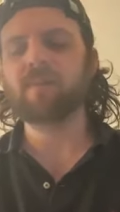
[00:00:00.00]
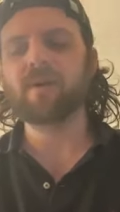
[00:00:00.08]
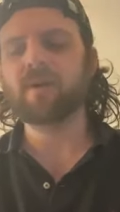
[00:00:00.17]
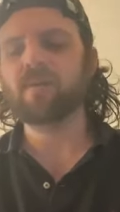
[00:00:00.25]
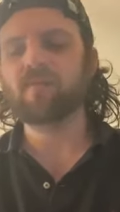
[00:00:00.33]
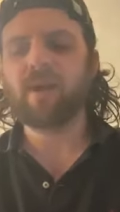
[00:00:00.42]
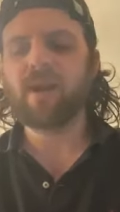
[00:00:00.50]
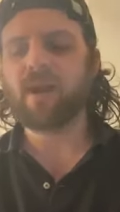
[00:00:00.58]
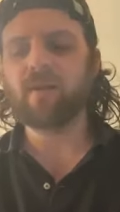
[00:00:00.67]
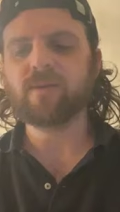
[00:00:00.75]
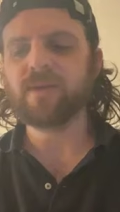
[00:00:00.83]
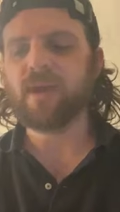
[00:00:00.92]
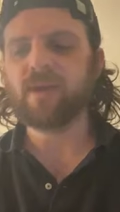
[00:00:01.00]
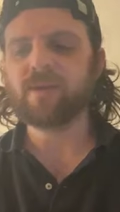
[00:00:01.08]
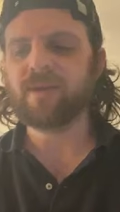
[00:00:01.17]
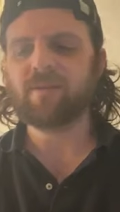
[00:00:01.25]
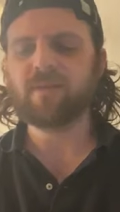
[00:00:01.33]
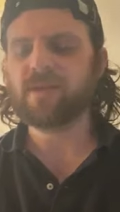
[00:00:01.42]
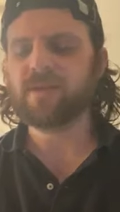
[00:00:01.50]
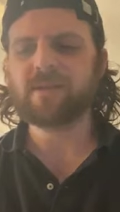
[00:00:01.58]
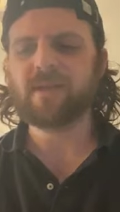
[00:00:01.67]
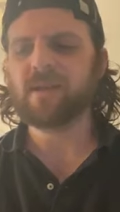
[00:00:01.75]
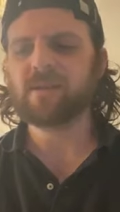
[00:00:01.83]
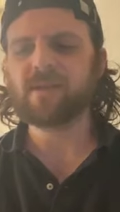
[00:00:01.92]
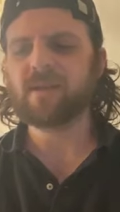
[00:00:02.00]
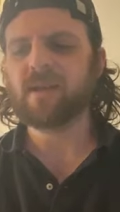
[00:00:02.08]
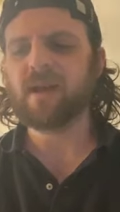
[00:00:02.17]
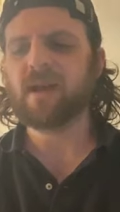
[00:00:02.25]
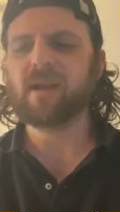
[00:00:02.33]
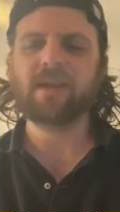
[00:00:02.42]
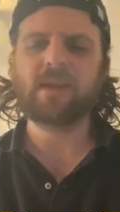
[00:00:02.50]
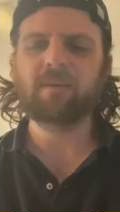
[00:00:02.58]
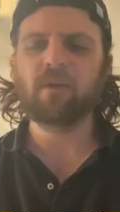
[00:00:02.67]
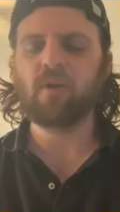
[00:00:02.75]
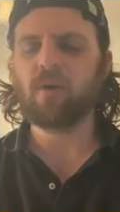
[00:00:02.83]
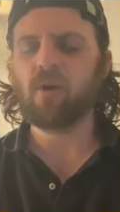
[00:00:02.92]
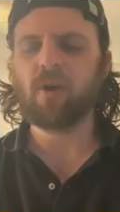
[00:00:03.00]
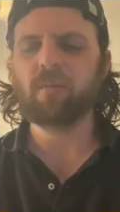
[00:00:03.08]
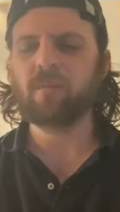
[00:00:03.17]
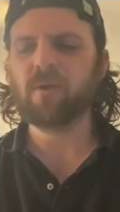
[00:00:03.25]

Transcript: But right now, it's kind of tough with these things, and I'm gonna keep going hard.